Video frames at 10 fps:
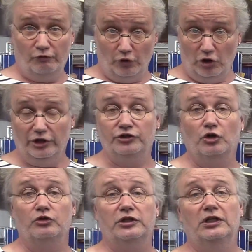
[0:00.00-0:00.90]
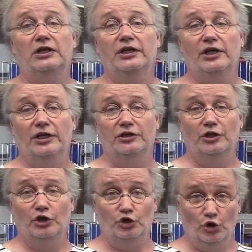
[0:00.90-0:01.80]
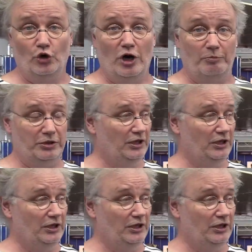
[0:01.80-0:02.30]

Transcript: 4 in total in Europe.